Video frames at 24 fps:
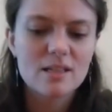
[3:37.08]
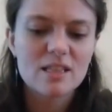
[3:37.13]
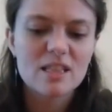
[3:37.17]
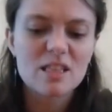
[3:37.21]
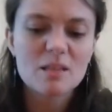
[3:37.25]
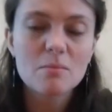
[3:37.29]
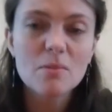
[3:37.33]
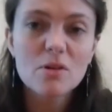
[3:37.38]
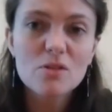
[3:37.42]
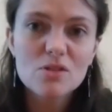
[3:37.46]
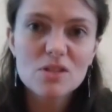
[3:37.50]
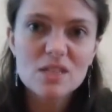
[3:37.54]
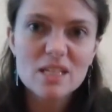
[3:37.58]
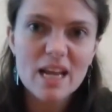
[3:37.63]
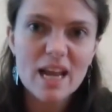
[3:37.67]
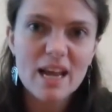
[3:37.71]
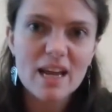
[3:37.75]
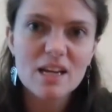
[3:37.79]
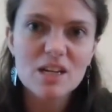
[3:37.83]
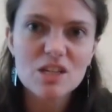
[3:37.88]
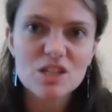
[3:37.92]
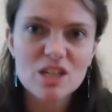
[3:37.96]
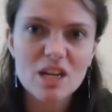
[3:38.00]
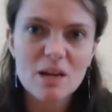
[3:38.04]
The most
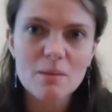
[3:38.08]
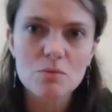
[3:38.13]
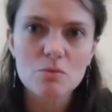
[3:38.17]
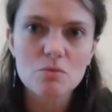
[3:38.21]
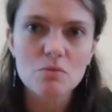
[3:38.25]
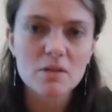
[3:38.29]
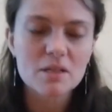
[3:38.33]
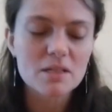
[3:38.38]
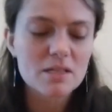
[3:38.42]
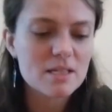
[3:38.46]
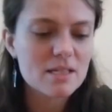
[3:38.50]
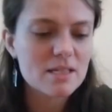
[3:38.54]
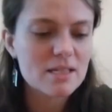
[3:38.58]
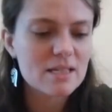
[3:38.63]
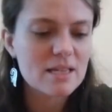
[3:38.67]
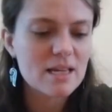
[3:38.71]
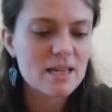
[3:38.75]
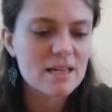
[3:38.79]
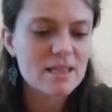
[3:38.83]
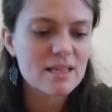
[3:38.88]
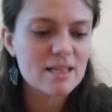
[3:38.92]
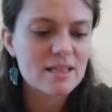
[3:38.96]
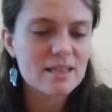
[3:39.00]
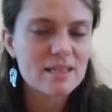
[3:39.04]
egg-shaped ones,
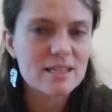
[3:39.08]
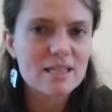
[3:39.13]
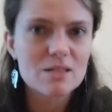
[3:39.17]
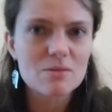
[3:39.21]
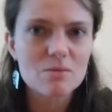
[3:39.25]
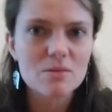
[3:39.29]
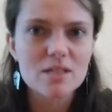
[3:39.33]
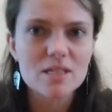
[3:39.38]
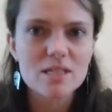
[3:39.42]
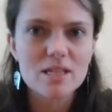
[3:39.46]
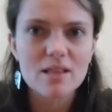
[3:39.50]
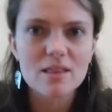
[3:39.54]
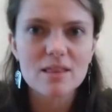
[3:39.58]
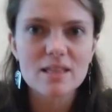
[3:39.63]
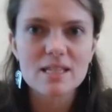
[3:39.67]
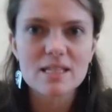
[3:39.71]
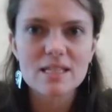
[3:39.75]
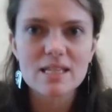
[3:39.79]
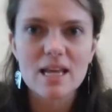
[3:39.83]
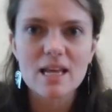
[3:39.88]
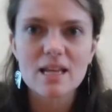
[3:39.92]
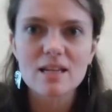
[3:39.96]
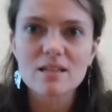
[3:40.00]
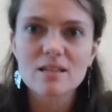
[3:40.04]
I think these ones on
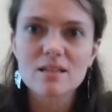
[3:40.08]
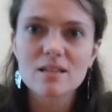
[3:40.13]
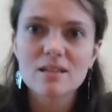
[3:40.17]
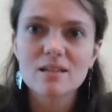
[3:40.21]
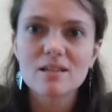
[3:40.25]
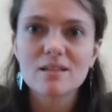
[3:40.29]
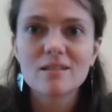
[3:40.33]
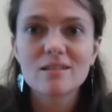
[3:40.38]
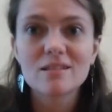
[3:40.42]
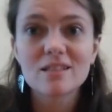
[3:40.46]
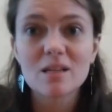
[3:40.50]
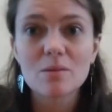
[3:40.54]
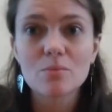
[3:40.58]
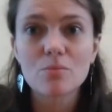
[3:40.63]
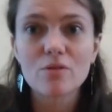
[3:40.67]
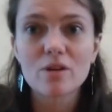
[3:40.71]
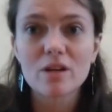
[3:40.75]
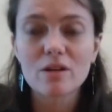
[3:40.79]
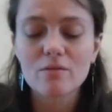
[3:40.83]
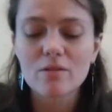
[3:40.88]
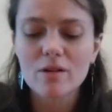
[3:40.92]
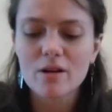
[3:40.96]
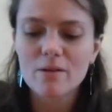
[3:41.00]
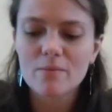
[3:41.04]
this end, did
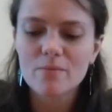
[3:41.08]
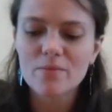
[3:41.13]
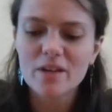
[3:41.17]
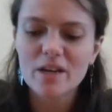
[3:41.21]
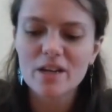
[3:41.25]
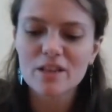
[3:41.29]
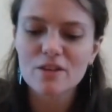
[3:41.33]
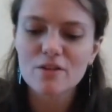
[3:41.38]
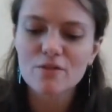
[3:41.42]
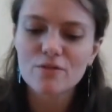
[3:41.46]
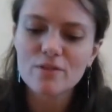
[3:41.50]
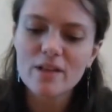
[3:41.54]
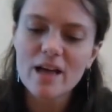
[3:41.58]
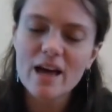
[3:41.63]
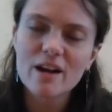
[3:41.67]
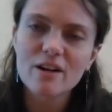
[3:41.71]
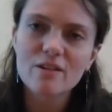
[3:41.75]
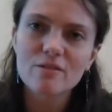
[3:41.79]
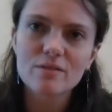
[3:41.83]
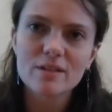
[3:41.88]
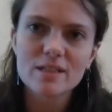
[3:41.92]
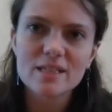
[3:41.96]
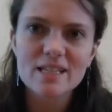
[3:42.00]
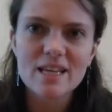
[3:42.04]
pretty well, and the
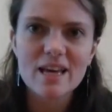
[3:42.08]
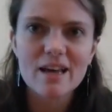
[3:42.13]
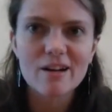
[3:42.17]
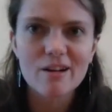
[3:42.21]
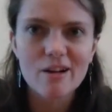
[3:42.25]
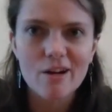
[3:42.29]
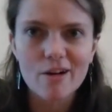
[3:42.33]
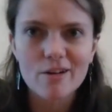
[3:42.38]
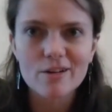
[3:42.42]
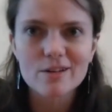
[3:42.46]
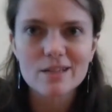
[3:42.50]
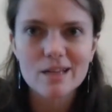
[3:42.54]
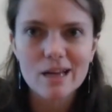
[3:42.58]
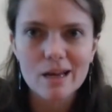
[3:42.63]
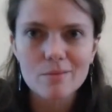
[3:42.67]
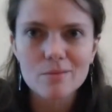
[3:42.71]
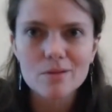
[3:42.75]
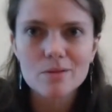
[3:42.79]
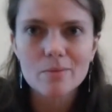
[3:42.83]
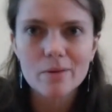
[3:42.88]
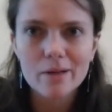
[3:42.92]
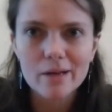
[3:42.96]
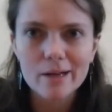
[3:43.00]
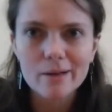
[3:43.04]
flatter ones had a hard time
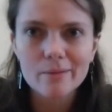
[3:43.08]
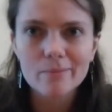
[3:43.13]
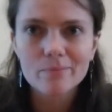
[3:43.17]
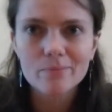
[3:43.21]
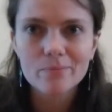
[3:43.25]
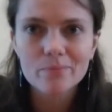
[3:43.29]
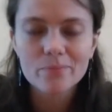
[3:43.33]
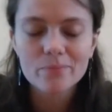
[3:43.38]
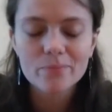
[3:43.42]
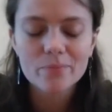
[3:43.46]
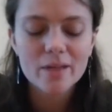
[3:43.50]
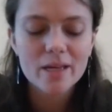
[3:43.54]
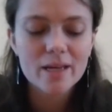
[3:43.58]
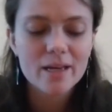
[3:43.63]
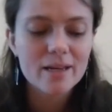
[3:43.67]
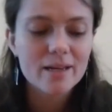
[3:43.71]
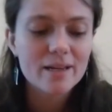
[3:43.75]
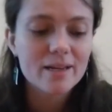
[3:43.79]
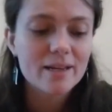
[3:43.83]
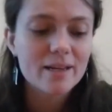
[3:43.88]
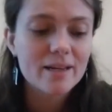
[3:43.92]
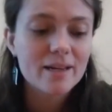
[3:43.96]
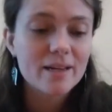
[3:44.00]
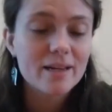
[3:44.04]
spinning.
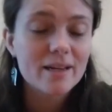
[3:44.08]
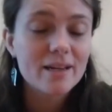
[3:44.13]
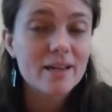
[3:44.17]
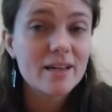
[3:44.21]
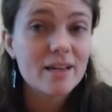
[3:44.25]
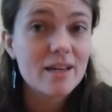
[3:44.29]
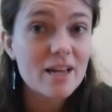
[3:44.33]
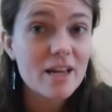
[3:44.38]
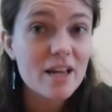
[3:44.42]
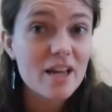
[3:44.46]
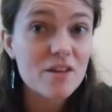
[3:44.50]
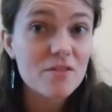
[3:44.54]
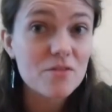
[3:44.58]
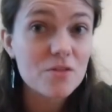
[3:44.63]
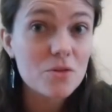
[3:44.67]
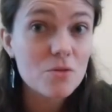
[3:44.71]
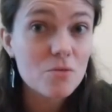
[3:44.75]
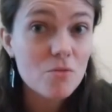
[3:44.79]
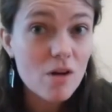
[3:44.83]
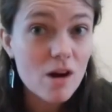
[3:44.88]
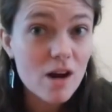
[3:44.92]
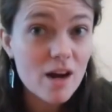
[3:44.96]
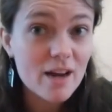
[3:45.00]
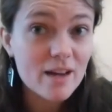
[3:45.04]
If you
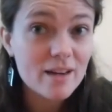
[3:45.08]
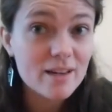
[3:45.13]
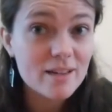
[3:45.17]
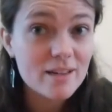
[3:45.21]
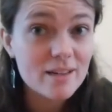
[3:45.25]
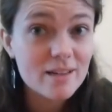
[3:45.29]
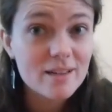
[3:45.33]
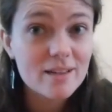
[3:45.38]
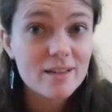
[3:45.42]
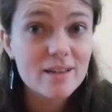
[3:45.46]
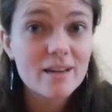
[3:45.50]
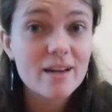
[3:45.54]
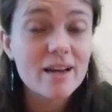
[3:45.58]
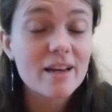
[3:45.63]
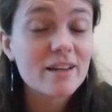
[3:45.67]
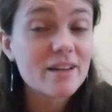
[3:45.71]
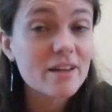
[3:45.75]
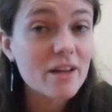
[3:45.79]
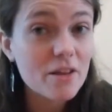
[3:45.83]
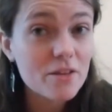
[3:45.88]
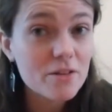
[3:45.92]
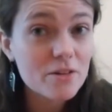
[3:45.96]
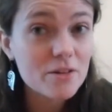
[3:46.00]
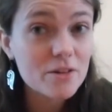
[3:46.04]
want,
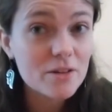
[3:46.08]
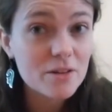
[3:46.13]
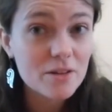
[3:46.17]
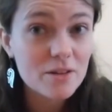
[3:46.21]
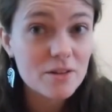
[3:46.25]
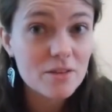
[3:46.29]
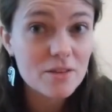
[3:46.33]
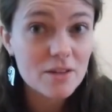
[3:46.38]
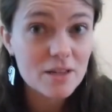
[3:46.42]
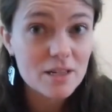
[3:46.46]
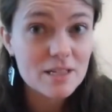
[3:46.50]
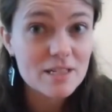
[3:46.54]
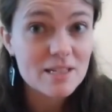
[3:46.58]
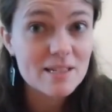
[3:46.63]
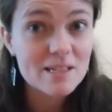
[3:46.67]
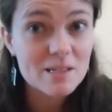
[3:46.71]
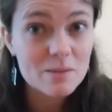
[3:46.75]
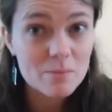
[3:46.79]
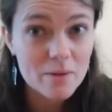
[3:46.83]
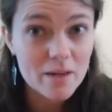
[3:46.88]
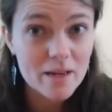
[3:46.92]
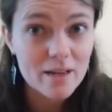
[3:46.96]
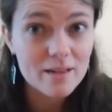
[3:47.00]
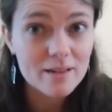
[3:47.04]
another good thing to
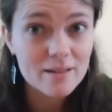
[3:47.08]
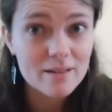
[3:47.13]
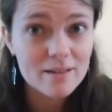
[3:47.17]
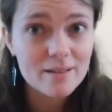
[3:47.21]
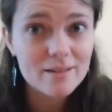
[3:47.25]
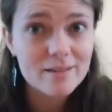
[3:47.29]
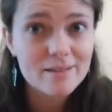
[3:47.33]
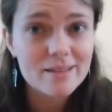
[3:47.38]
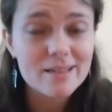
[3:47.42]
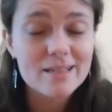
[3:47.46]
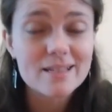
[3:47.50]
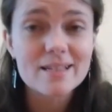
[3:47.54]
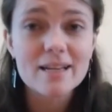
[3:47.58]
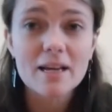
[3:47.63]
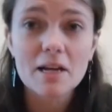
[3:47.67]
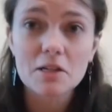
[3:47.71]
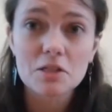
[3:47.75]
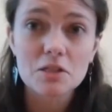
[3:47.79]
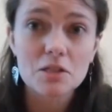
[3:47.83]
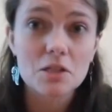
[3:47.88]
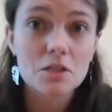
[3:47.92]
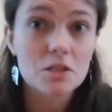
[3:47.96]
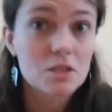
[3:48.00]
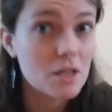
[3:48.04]
spin is
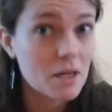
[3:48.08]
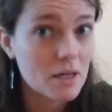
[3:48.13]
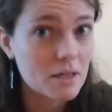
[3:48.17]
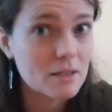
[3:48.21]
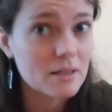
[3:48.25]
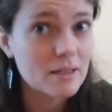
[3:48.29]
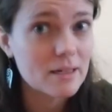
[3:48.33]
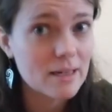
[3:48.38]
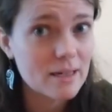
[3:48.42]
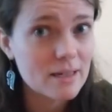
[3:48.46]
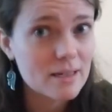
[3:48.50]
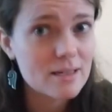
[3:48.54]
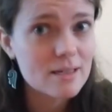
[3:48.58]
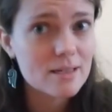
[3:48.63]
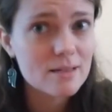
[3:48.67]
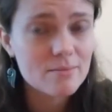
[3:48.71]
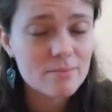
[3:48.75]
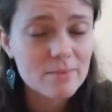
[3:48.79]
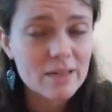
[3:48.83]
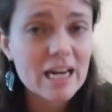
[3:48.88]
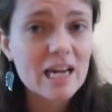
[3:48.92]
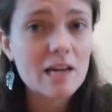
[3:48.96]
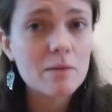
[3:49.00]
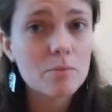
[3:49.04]
actually chocolate eggs.
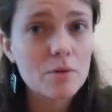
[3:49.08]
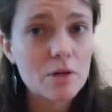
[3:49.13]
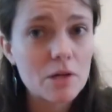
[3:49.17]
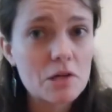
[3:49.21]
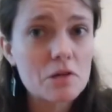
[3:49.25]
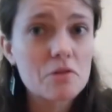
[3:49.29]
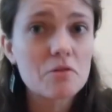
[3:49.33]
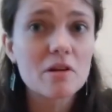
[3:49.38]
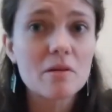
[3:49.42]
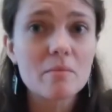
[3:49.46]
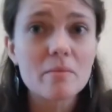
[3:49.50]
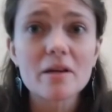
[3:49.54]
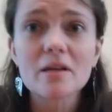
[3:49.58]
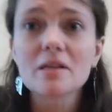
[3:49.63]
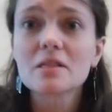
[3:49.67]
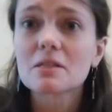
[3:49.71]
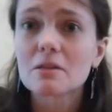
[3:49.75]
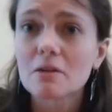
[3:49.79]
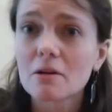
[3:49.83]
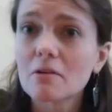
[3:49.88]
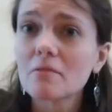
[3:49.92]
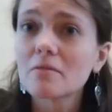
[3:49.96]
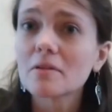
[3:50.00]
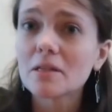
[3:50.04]
Cadbury cream eggs
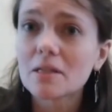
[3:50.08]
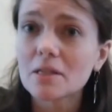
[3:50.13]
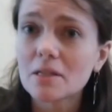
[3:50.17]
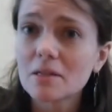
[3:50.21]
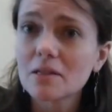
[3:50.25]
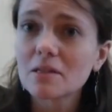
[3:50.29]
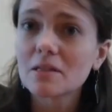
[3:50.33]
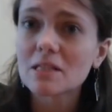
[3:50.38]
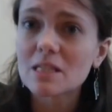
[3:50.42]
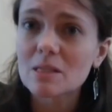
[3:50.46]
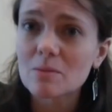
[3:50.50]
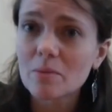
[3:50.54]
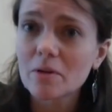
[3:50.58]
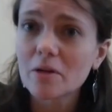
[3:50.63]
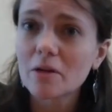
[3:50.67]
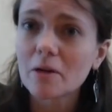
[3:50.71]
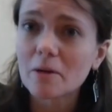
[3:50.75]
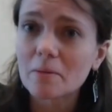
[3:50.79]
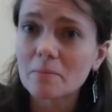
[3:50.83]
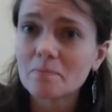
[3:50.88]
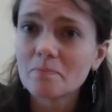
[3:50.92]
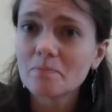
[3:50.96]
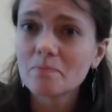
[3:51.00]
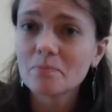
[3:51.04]
are a really good
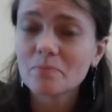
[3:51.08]
spinner.